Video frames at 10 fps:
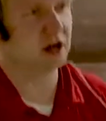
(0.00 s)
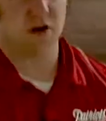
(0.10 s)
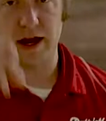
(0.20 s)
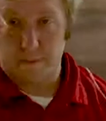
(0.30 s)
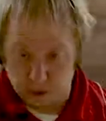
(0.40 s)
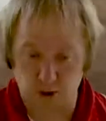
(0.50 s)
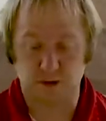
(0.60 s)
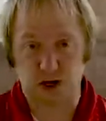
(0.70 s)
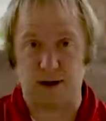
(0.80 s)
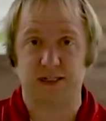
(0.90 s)
No, like, boom,
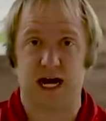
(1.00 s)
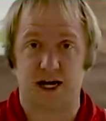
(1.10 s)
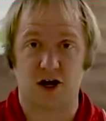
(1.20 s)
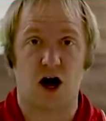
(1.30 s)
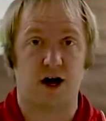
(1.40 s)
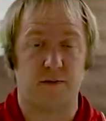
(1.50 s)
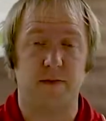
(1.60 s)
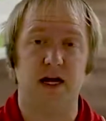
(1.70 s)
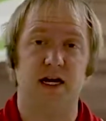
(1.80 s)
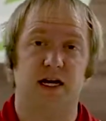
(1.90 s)
drop dead, gone
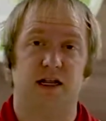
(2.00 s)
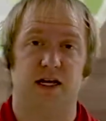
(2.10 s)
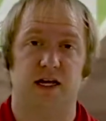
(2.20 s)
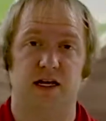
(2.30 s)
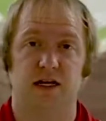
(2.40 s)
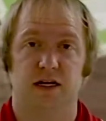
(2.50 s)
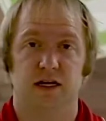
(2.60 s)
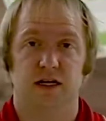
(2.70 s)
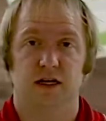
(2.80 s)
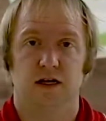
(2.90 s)
immediately.
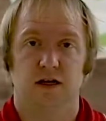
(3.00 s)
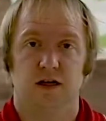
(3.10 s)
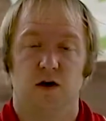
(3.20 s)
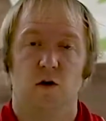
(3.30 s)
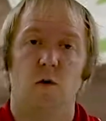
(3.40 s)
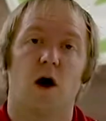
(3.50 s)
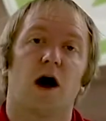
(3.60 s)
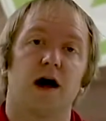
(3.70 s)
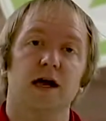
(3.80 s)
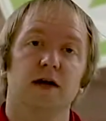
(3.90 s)

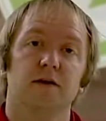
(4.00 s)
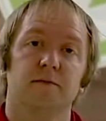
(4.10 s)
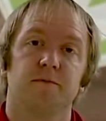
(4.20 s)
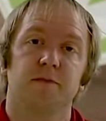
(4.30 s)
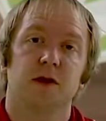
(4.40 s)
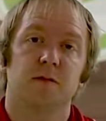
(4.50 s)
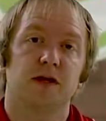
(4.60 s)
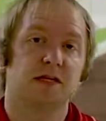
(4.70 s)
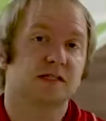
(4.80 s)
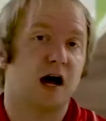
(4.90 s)
Why?
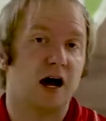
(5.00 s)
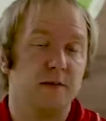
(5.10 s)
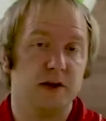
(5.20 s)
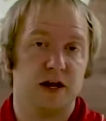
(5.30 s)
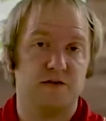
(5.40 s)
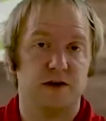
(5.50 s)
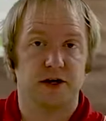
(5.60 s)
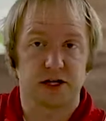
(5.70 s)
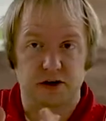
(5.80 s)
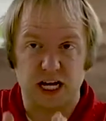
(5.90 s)
Because God had made it
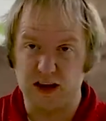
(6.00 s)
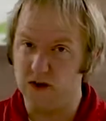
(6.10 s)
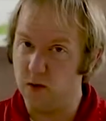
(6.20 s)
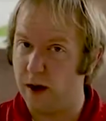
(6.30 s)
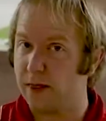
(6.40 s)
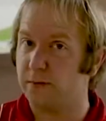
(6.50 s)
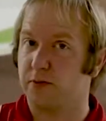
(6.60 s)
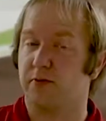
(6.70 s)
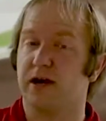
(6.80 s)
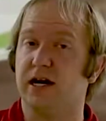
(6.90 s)
clear. Even when the
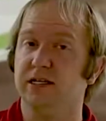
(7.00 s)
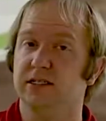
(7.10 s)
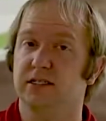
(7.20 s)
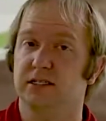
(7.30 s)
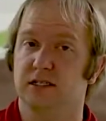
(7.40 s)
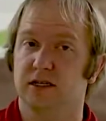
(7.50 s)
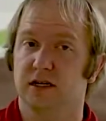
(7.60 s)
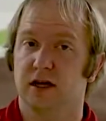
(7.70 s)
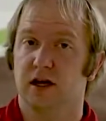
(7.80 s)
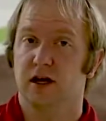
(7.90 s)
priests
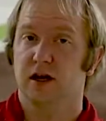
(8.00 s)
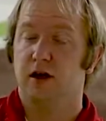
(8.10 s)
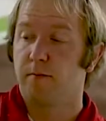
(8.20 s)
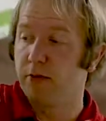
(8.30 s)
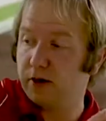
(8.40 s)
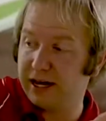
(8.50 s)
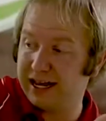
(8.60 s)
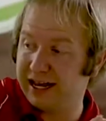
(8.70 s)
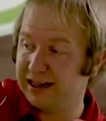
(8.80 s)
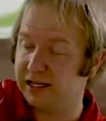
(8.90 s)
put
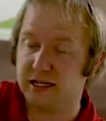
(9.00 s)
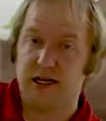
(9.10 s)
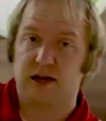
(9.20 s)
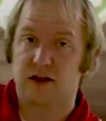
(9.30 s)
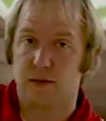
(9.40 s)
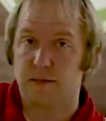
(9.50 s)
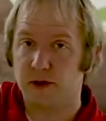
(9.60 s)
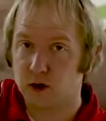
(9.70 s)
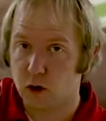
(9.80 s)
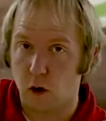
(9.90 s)
in
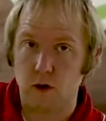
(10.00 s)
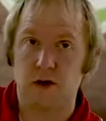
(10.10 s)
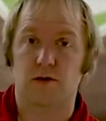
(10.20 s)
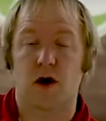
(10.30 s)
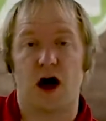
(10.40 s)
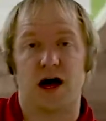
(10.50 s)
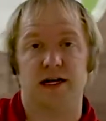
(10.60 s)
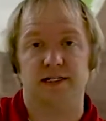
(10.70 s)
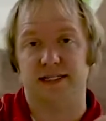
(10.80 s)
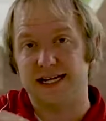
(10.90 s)
the golden
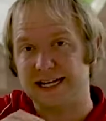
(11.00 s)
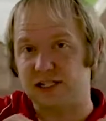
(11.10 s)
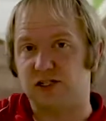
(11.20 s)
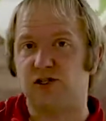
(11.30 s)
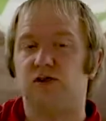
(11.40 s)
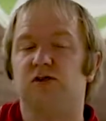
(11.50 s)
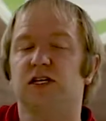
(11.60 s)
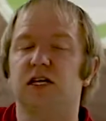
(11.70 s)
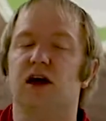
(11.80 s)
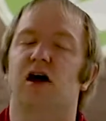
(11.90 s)
rods into
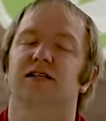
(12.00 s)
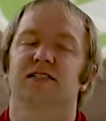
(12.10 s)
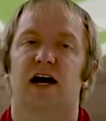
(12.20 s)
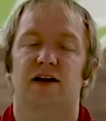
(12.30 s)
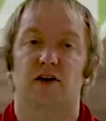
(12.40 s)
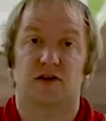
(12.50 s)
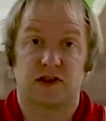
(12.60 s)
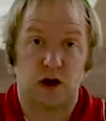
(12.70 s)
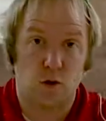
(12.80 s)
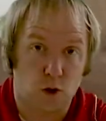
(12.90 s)
the side of the ark,
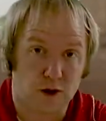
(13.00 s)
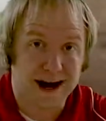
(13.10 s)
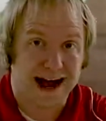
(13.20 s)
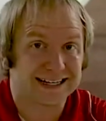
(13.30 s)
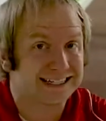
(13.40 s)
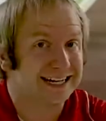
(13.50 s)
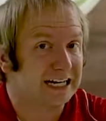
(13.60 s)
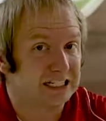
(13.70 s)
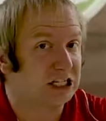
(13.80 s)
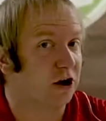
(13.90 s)
they were not to
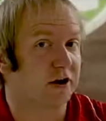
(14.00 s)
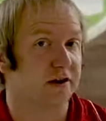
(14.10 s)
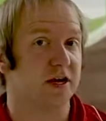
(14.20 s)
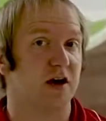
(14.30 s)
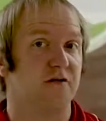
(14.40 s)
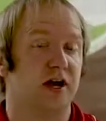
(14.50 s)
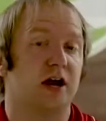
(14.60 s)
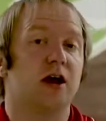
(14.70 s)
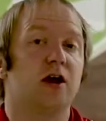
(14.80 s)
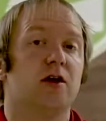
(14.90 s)
touch the Ark of the Covenant.
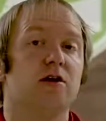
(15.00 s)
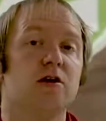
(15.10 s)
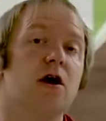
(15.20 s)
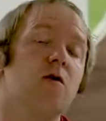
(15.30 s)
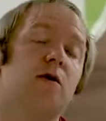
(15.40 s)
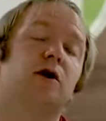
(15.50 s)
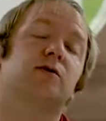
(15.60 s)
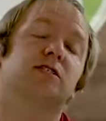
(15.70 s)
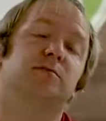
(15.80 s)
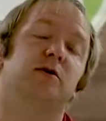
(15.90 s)
No one
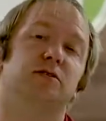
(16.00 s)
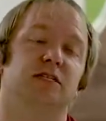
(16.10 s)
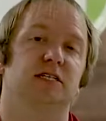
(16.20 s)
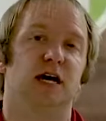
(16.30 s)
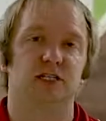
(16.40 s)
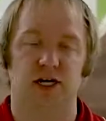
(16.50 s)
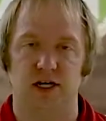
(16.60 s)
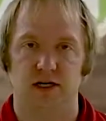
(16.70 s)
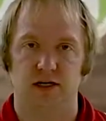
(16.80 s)
was supposed to touch it.